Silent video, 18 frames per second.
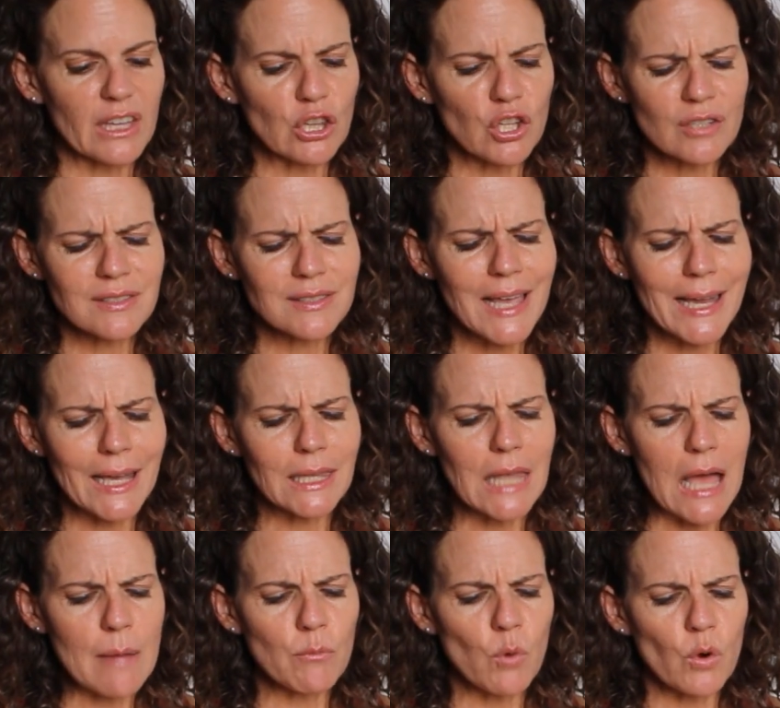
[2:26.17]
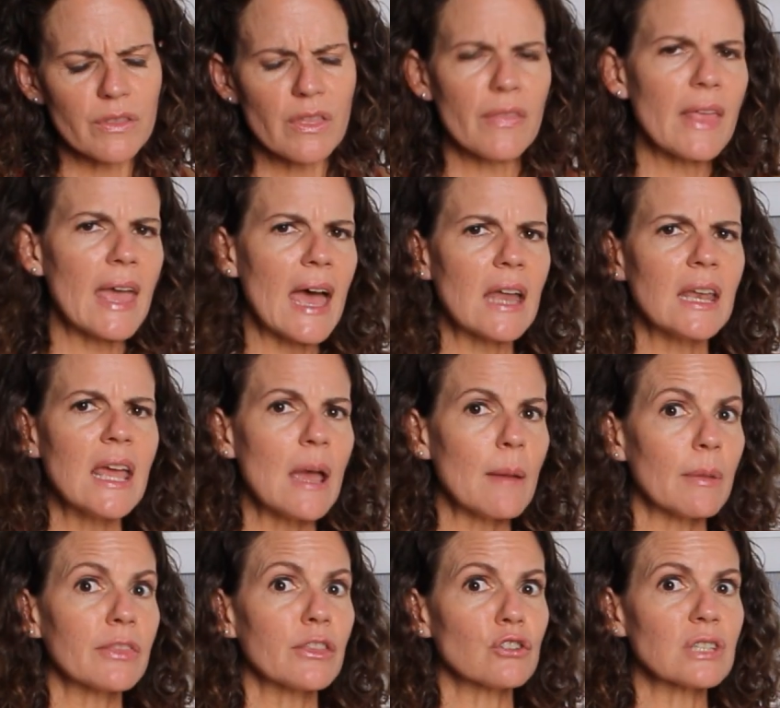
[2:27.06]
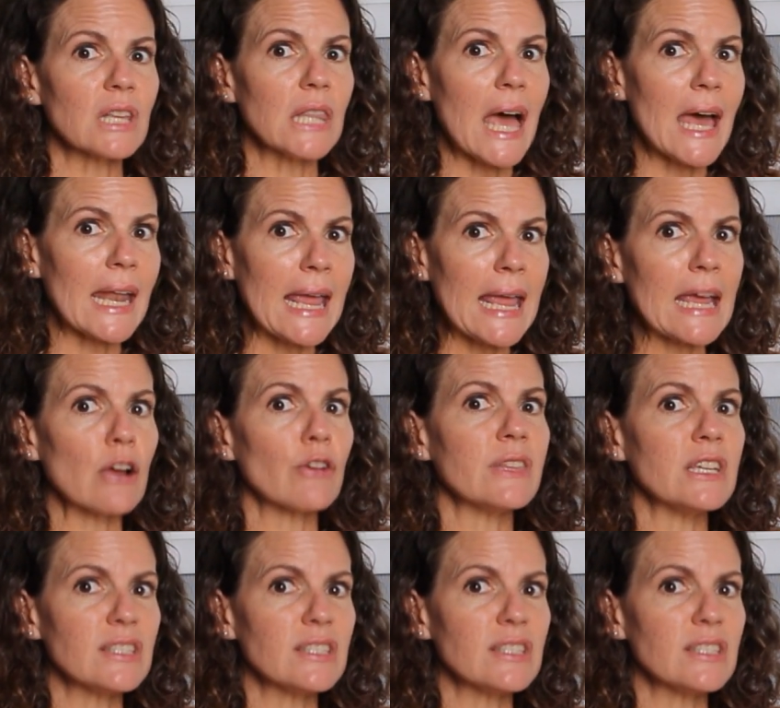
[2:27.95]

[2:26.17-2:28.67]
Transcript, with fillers: It looks like a lot more than that, but there's a lot of air.